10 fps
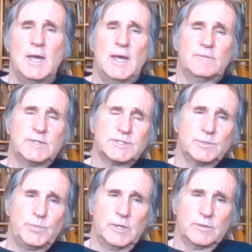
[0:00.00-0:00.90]
have
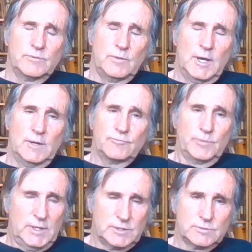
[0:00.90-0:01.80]
disappeared
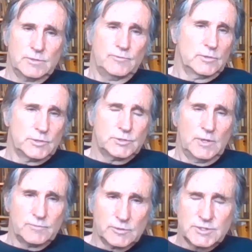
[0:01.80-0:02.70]
from history for those who
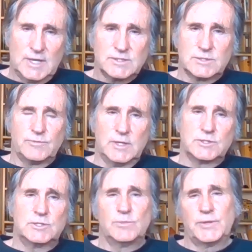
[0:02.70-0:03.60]
have no sense of
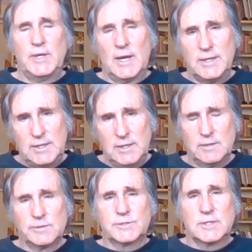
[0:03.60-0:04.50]
history. But the ideals